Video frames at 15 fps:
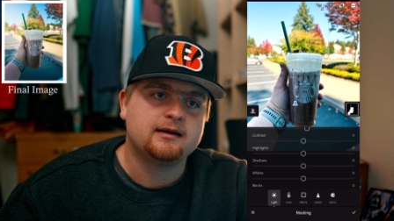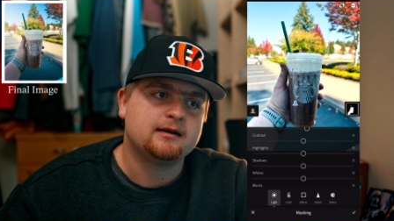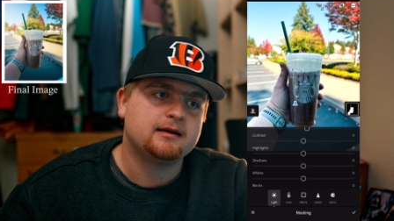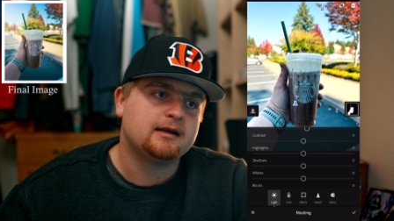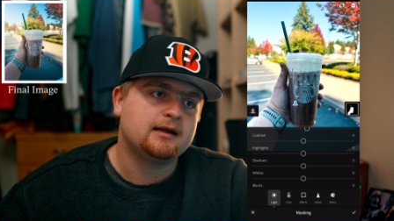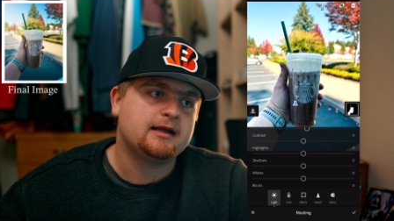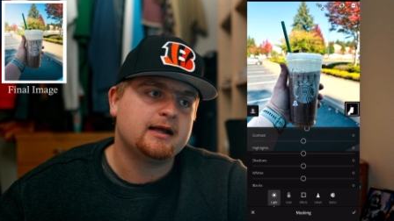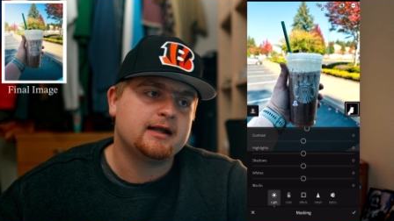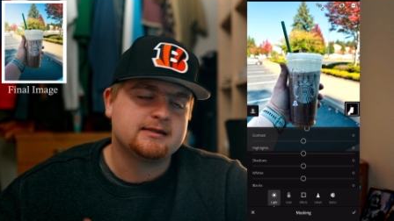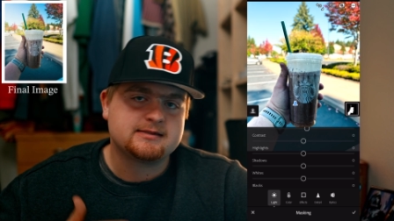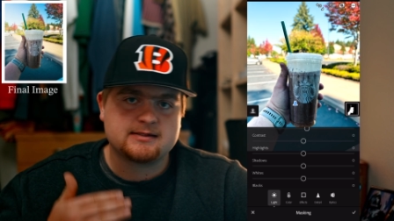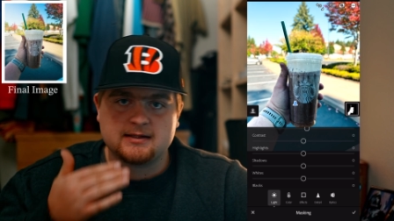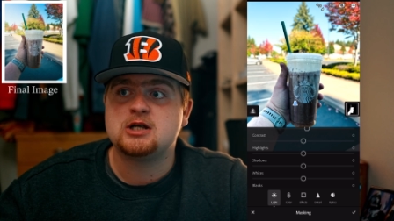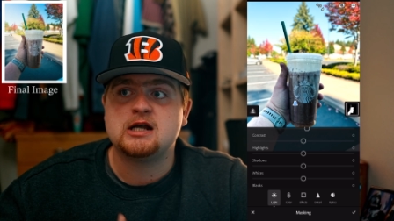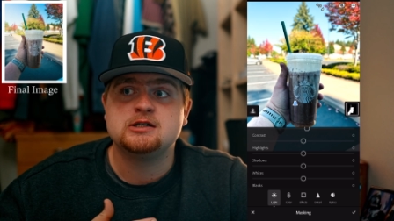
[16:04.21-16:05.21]
and
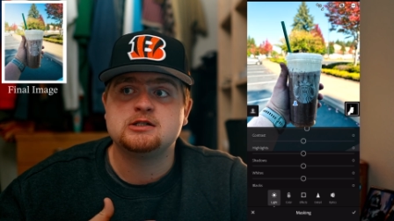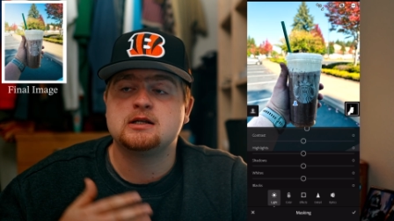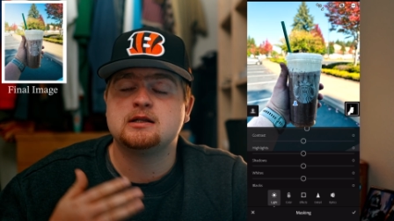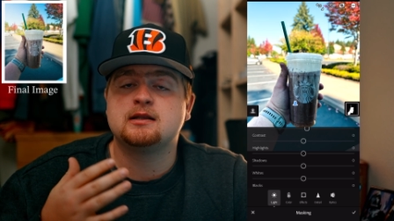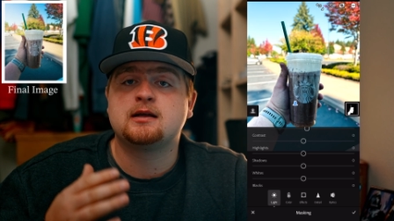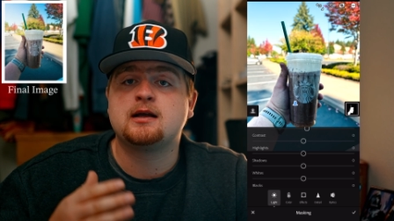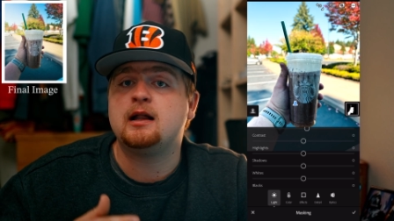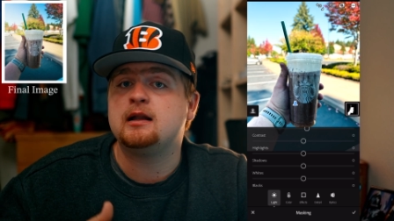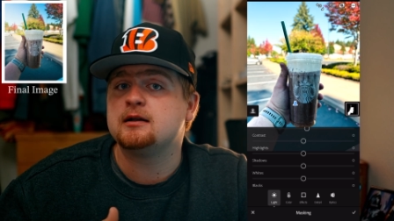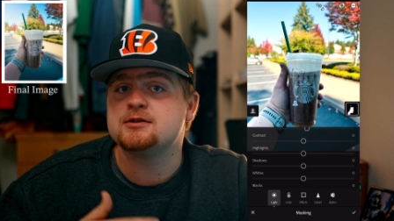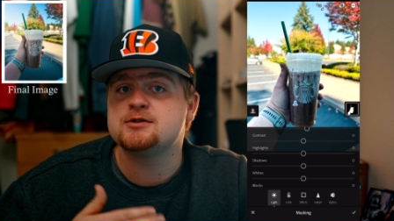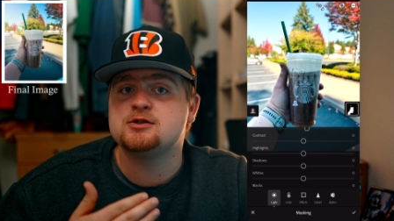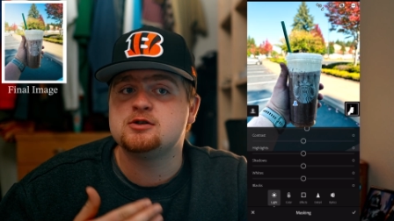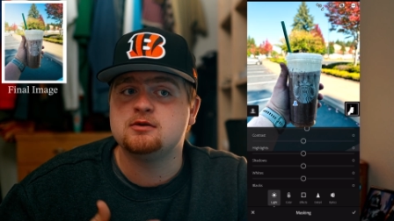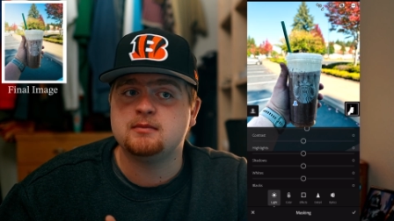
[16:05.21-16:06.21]
against changing the
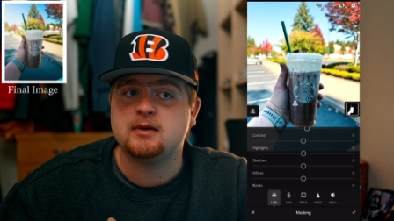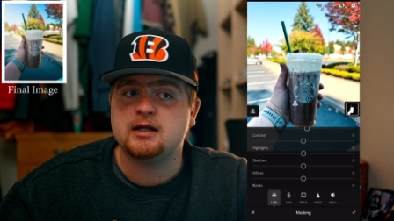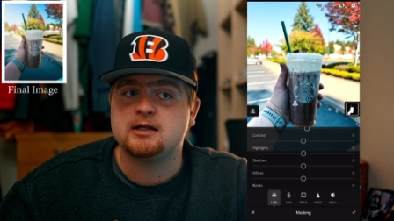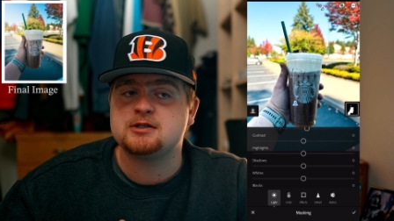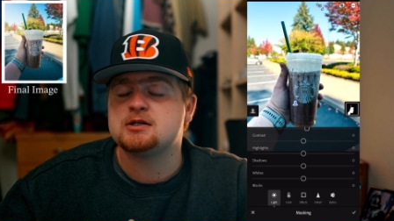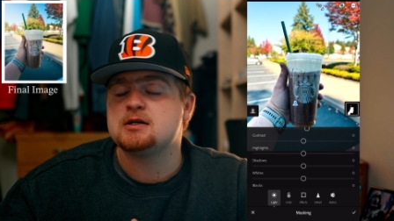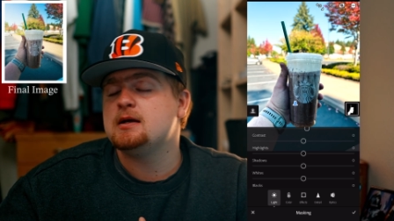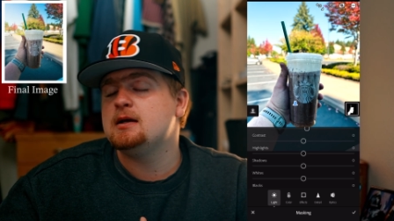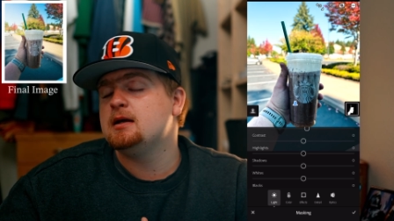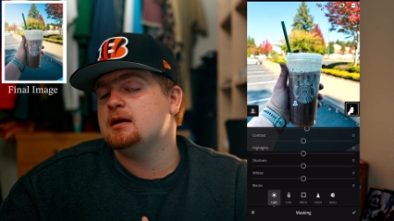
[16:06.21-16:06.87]
colors too much.